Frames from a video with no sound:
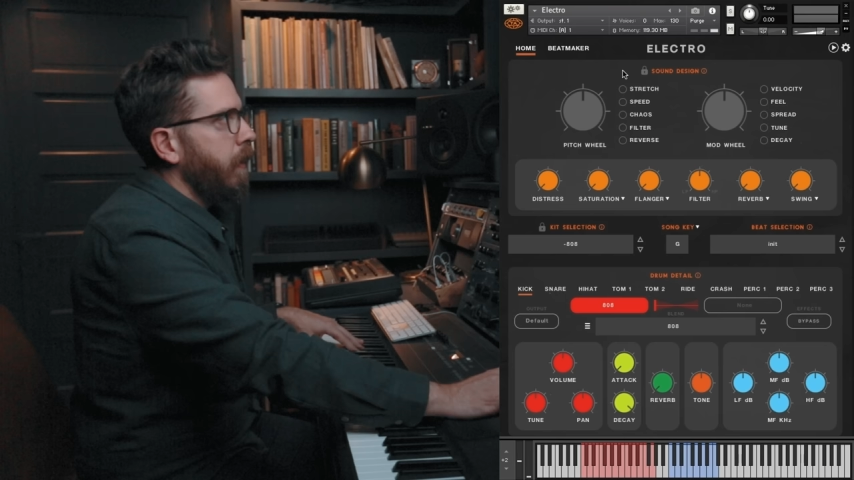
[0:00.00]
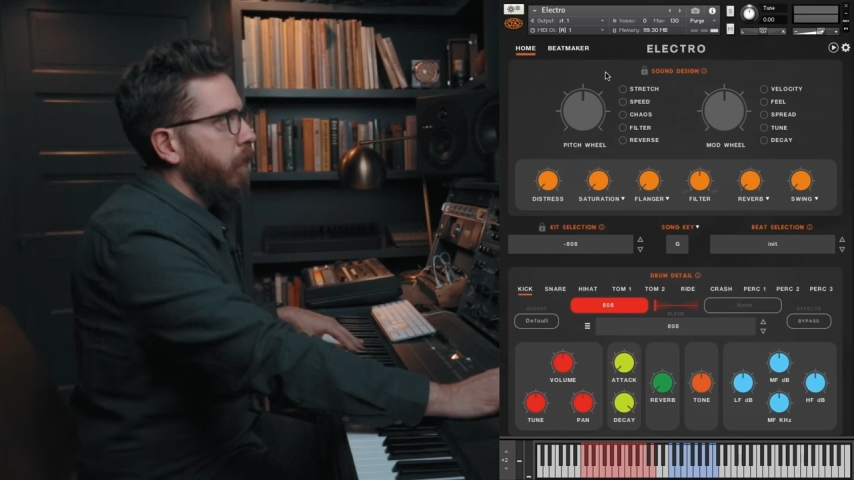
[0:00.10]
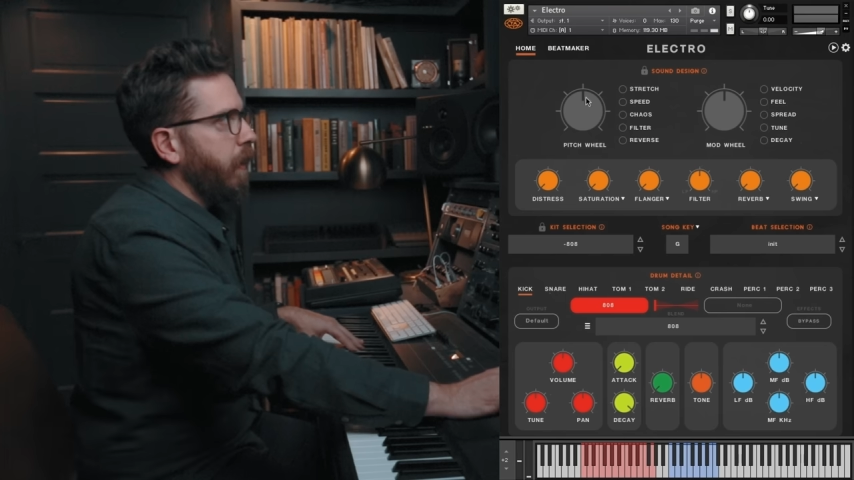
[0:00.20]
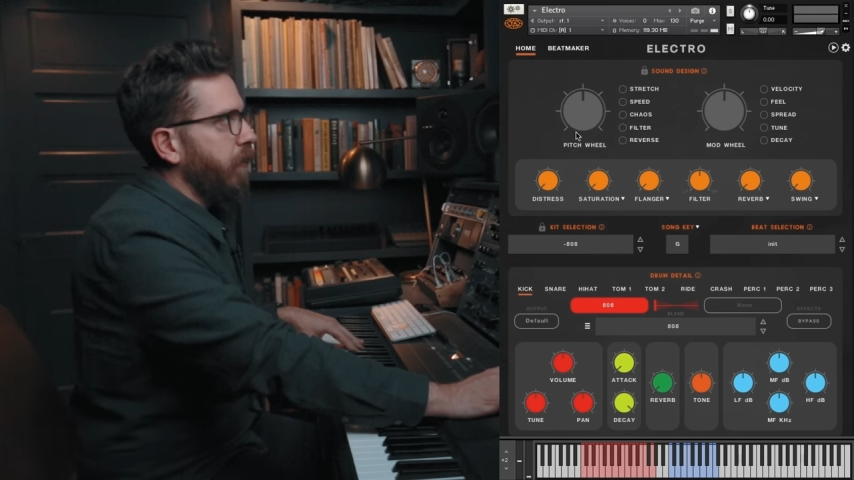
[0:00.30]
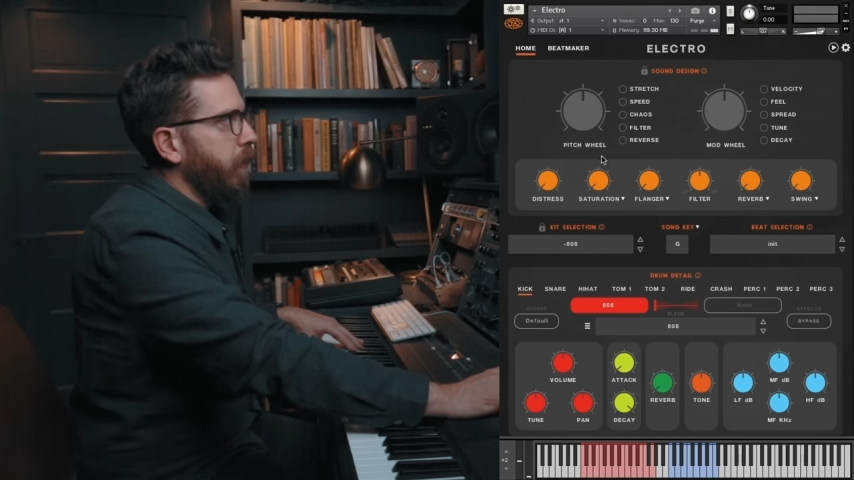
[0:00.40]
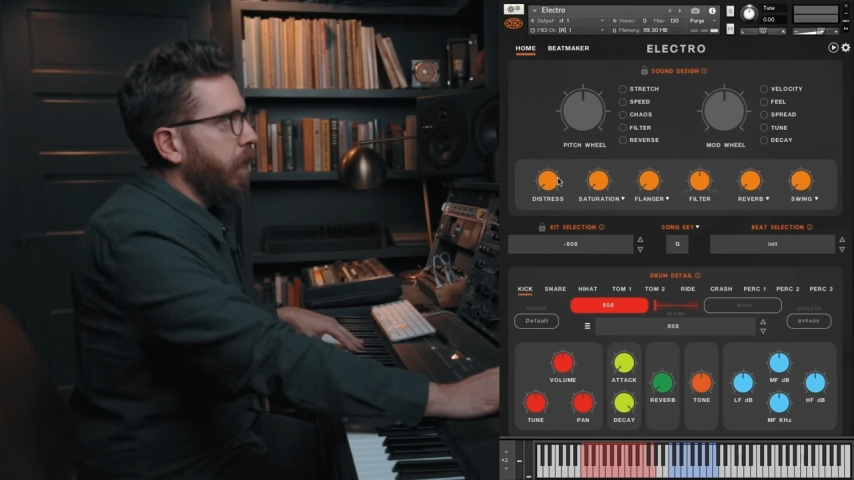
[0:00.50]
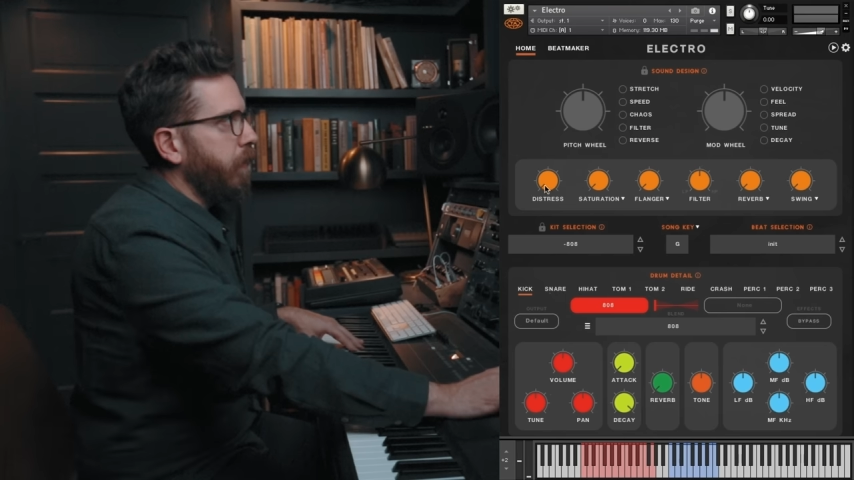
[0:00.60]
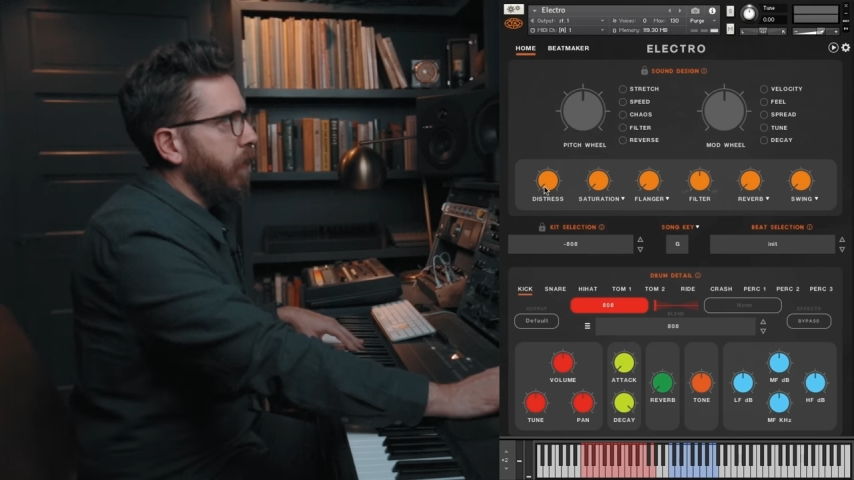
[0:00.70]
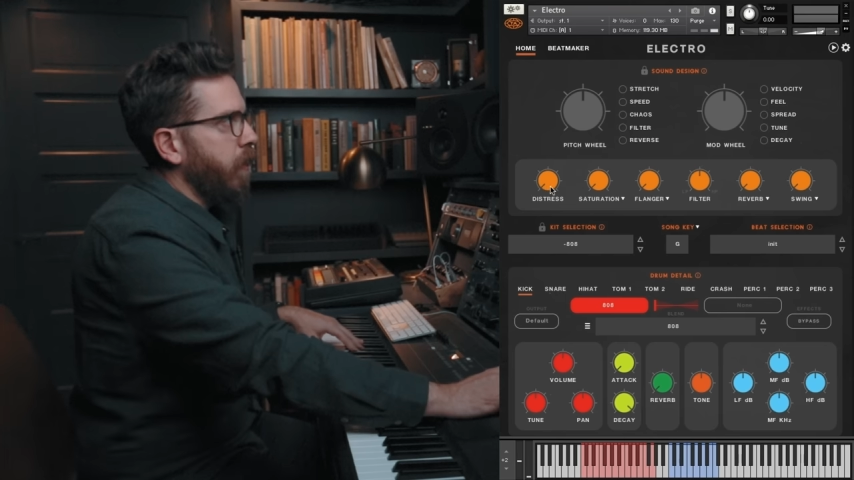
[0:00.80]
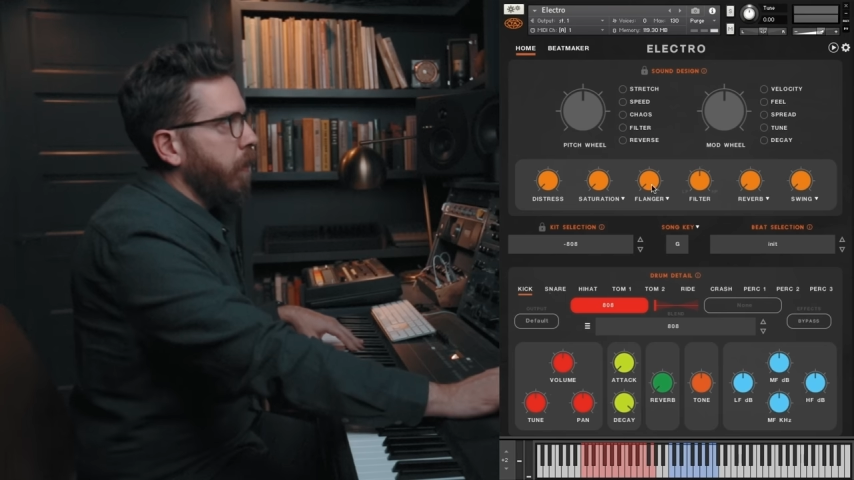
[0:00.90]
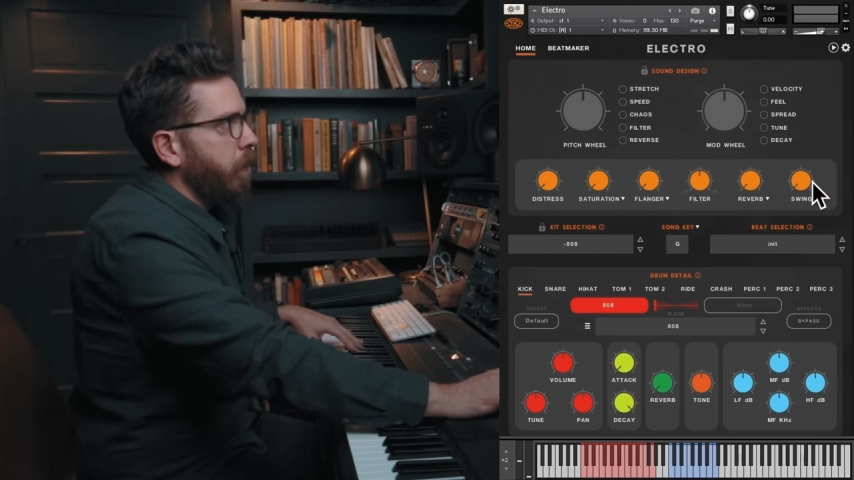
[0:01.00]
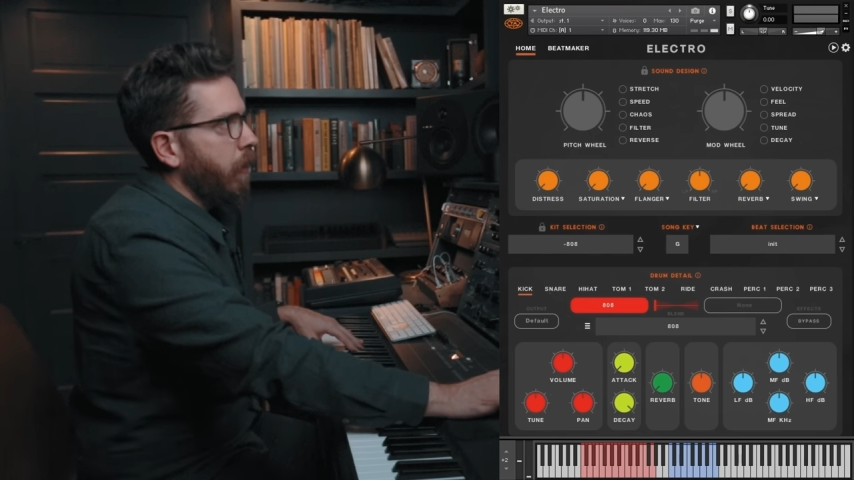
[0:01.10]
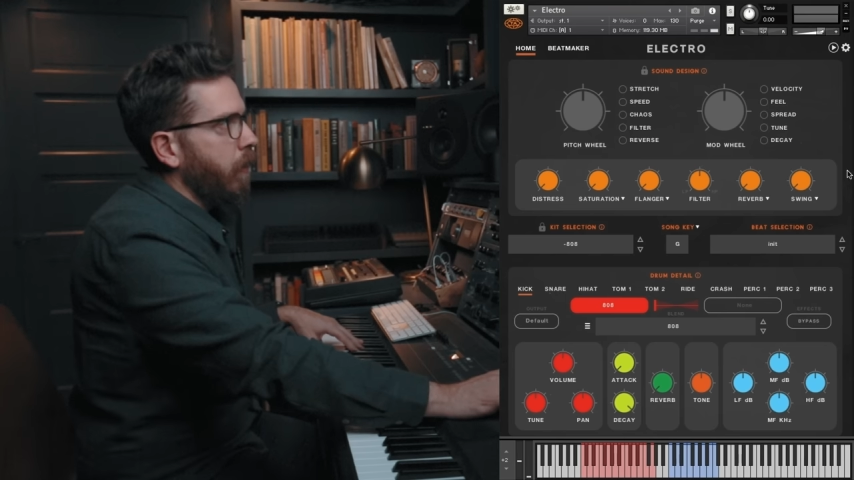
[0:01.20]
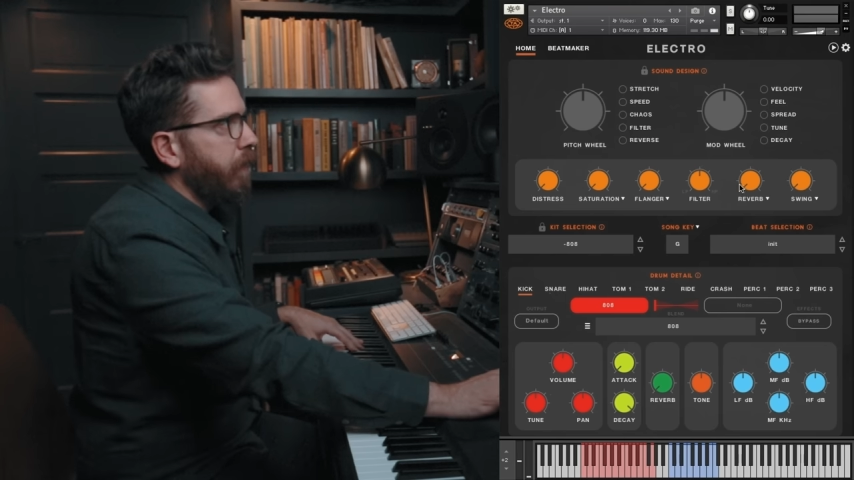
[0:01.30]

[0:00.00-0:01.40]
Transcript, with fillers: basically zero, no